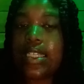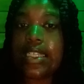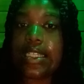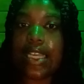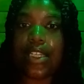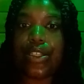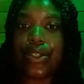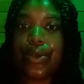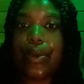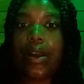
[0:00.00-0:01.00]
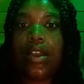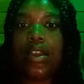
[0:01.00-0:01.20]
This is day two.